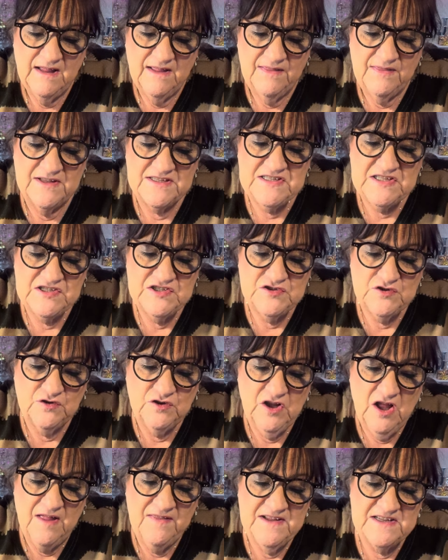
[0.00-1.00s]
The
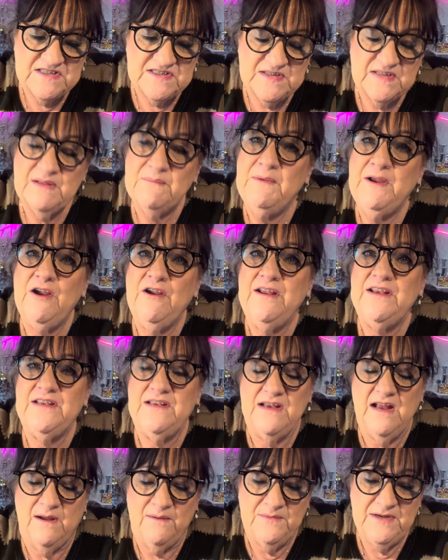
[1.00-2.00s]
sister-in-law that's married,
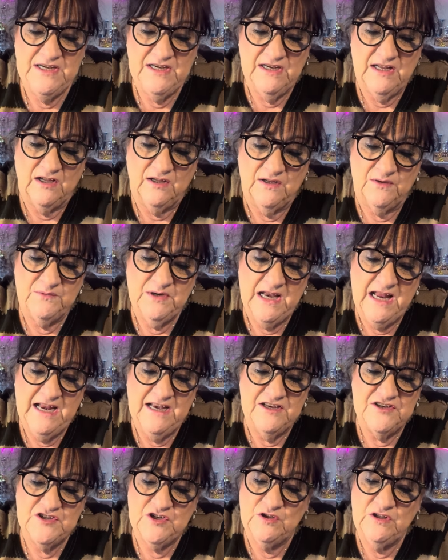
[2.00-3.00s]

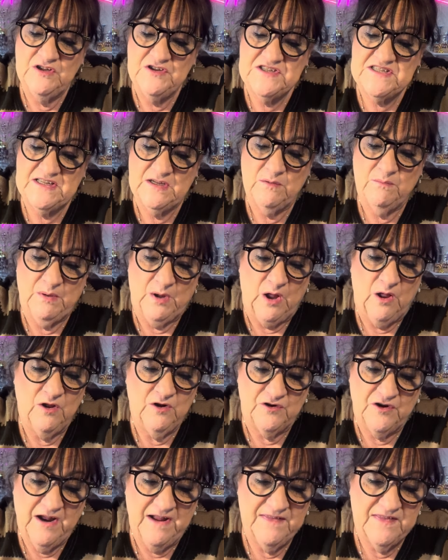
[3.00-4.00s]
related to Lucille Ball,
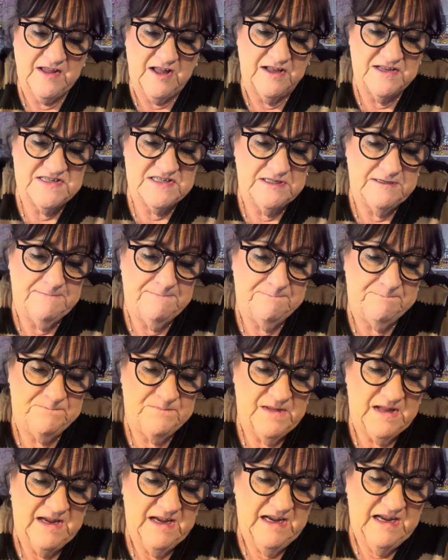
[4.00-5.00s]
her 9th cousin.
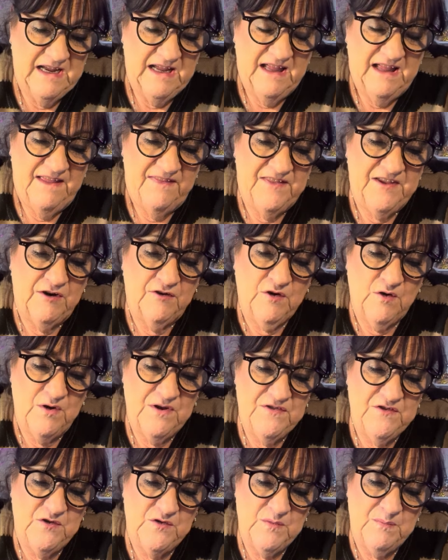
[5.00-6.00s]
They're
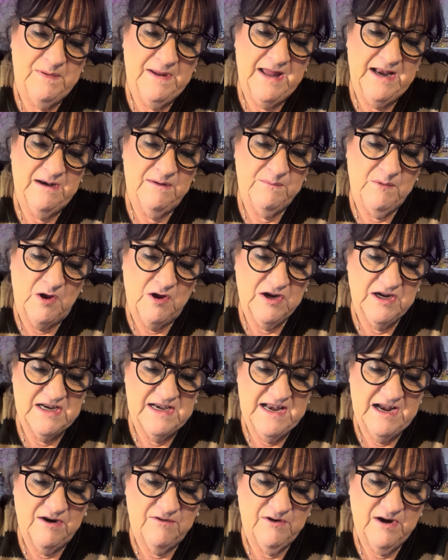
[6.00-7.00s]
going through the Panama
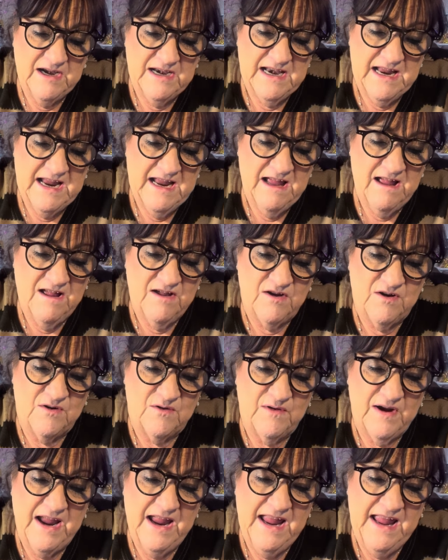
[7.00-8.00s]
Canal right
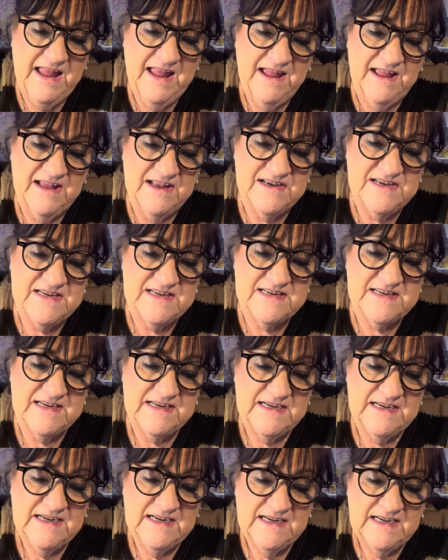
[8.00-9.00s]
now.
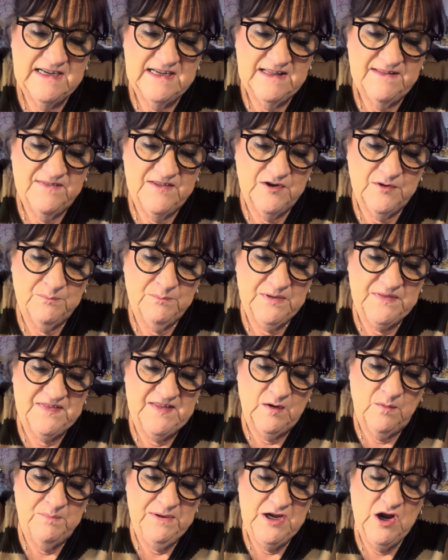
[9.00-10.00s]
But
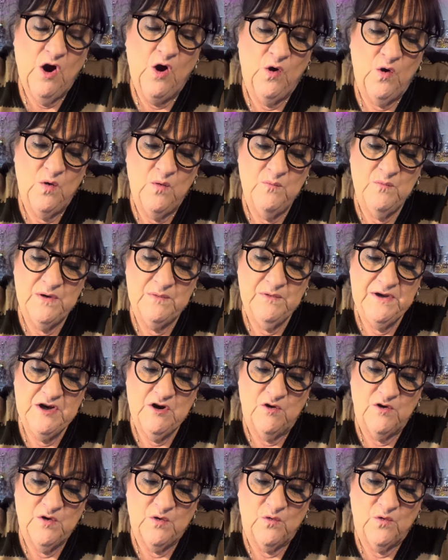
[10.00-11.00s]
they'll be home when we
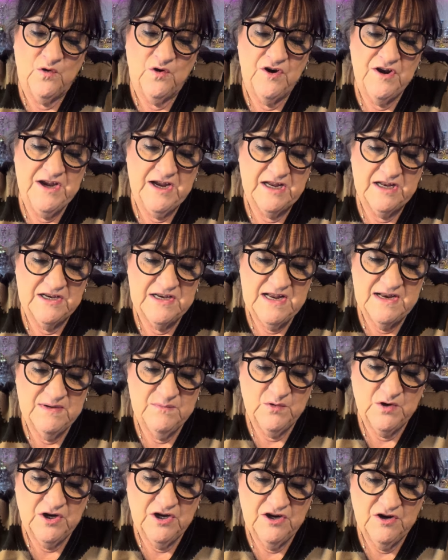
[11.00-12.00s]
go to Oregon. And
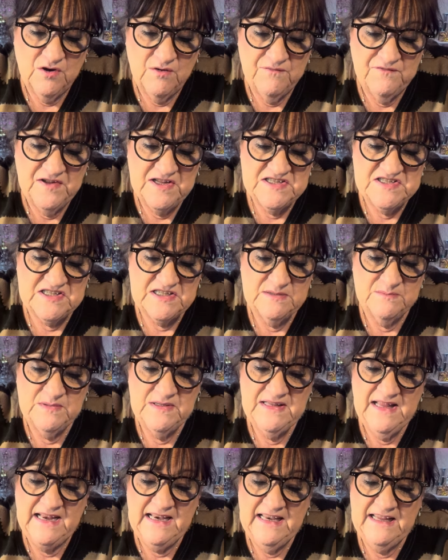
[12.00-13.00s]
we're going to go visit them.
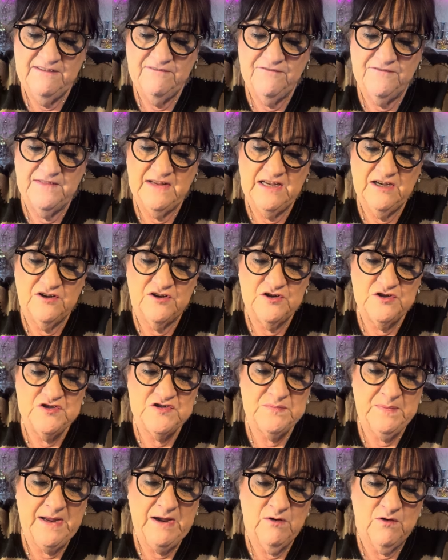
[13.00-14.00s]
And they live in
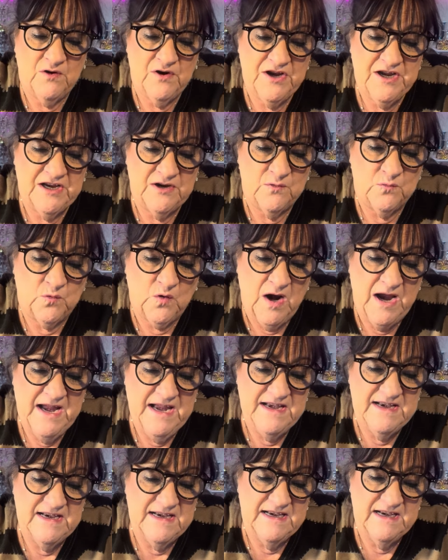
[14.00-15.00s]
Coos Bay, Oregon,
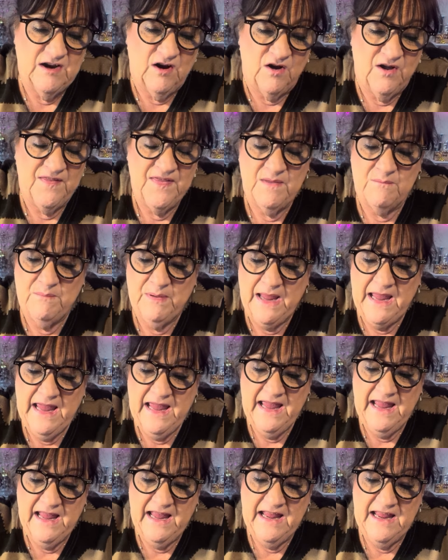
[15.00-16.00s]
right on the
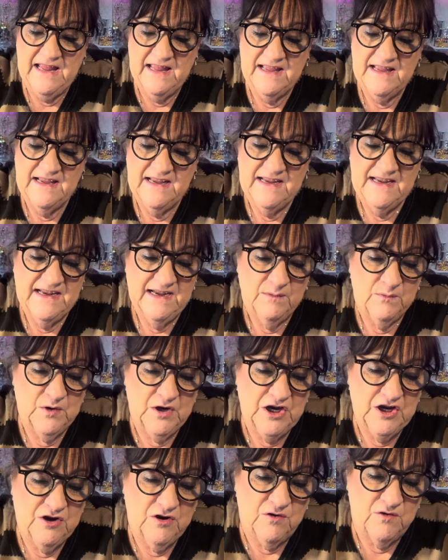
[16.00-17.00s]
bay. We're
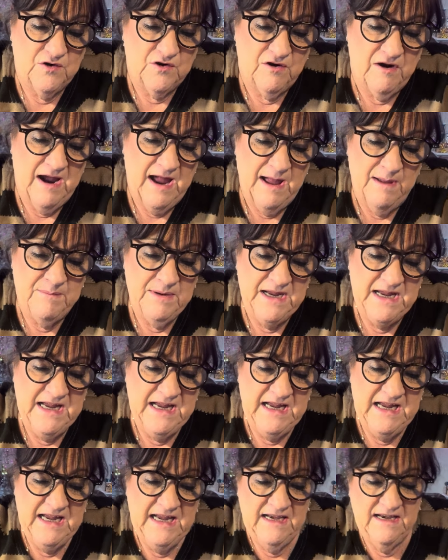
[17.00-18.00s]
going to go
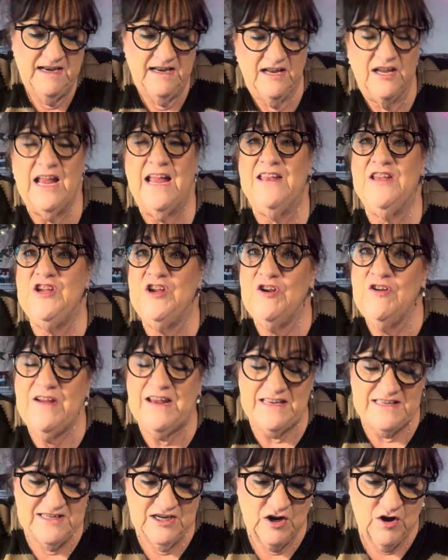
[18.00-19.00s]
crabbing, and you
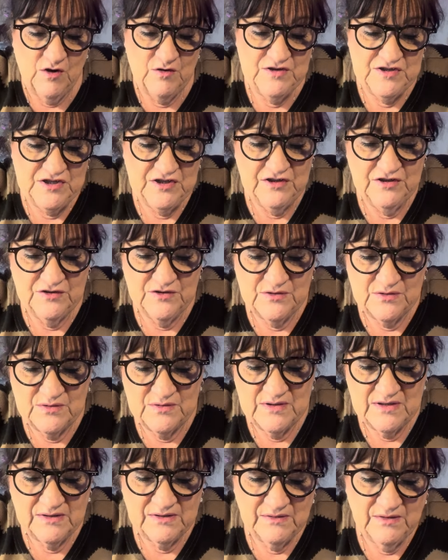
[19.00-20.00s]
get to go
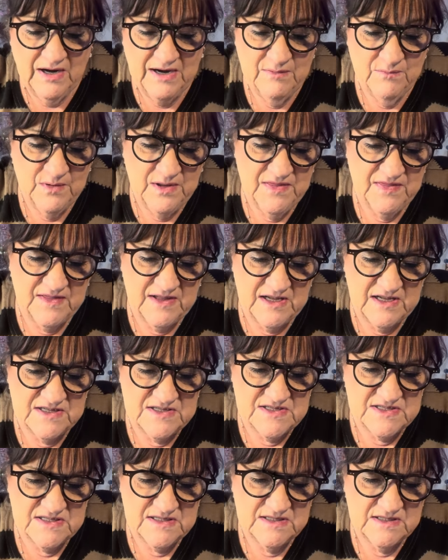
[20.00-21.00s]
too, right with
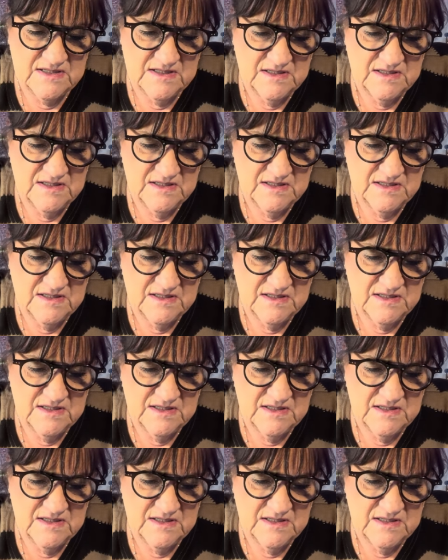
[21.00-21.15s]
us.